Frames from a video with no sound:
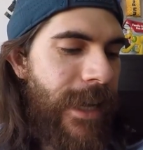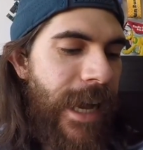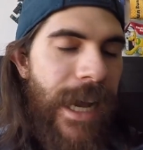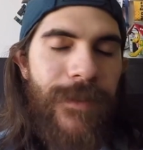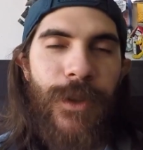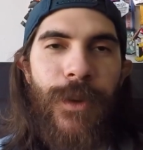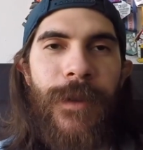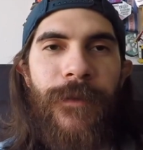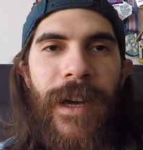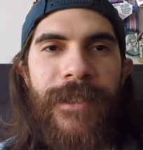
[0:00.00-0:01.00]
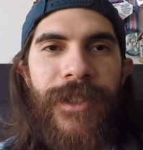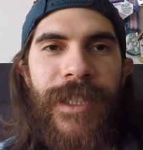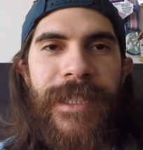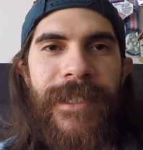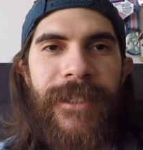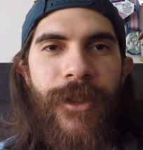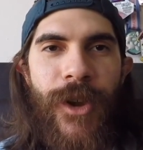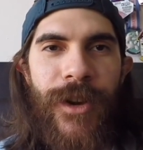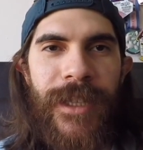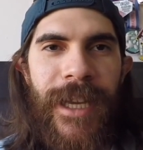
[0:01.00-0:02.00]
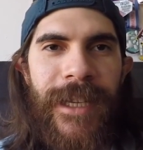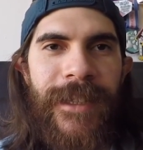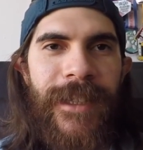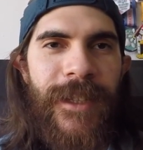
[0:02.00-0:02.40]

I have to do it faster than 6:39.